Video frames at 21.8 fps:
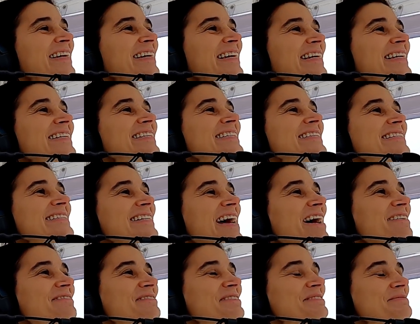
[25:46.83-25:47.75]
It is
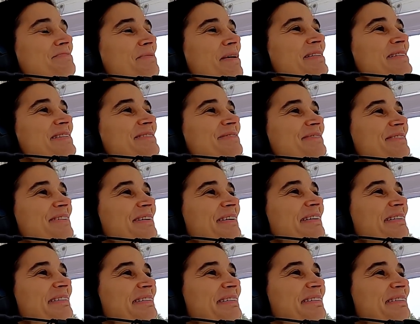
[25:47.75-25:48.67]
not responsive at
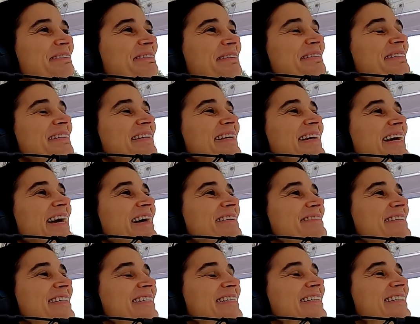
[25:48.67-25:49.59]
all. You really have
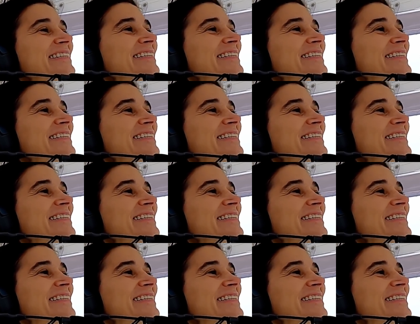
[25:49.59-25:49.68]
to.